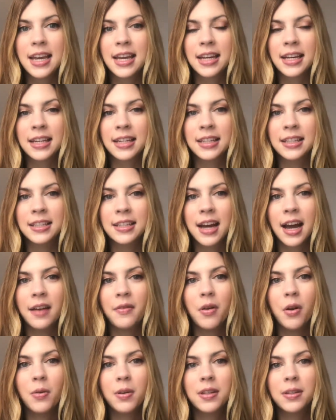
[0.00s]
And
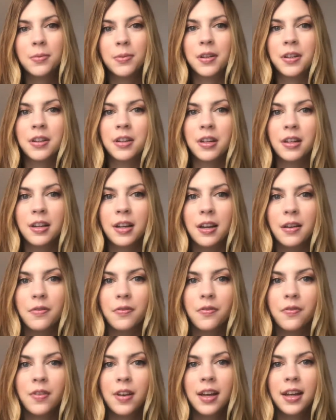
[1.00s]
I've always wondered if,